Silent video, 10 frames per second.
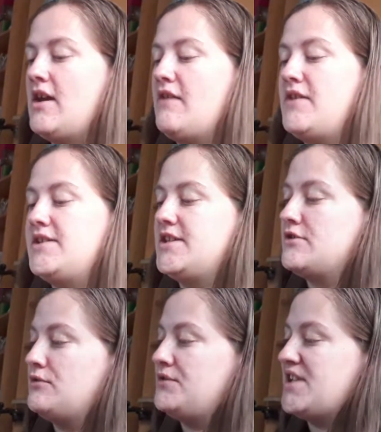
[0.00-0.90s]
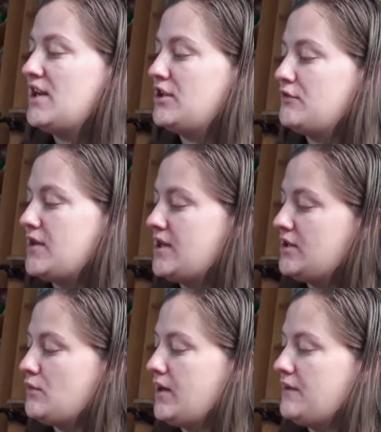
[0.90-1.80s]
and this is called Zella Green,
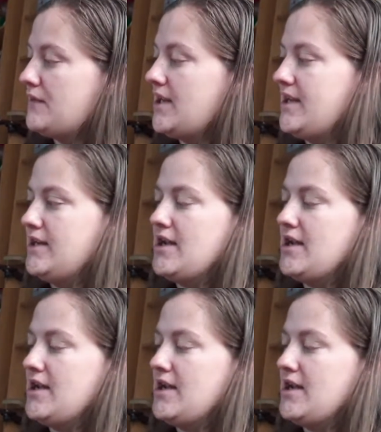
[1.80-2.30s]
Queen of Clean,